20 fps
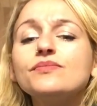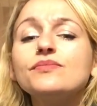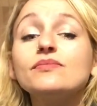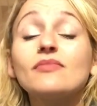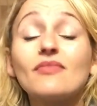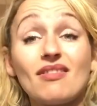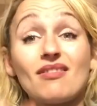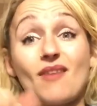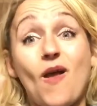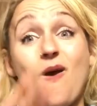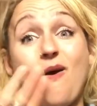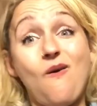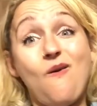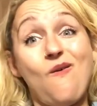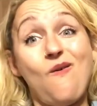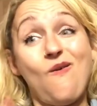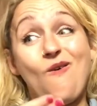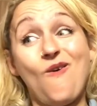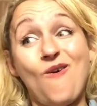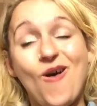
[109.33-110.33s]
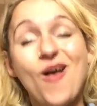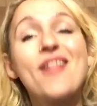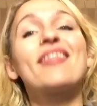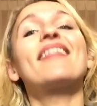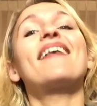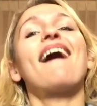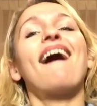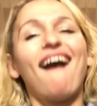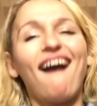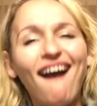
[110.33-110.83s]
The analysis made me
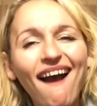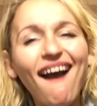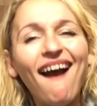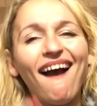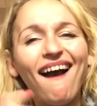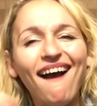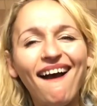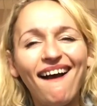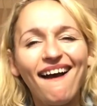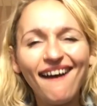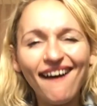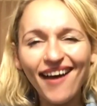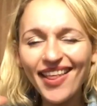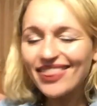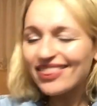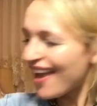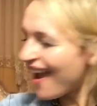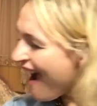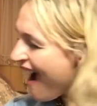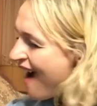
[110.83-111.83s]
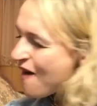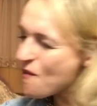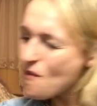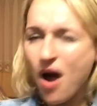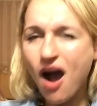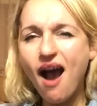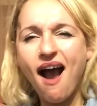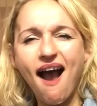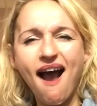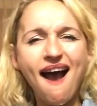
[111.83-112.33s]
realize
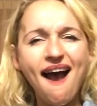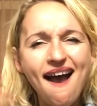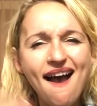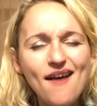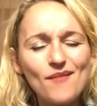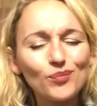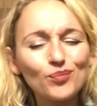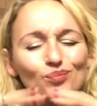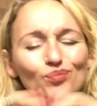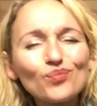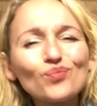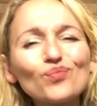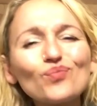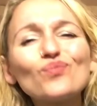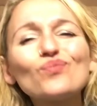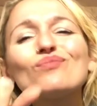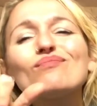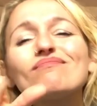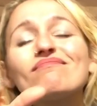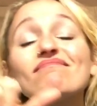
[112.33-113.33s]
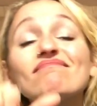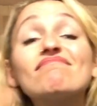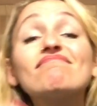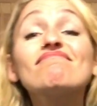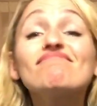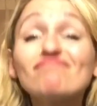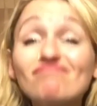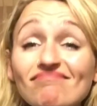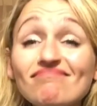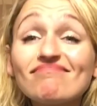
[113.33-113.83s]
I was so
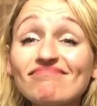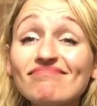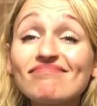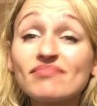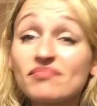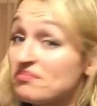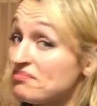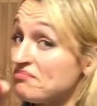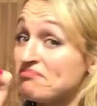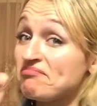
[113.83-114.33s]
dependent on it.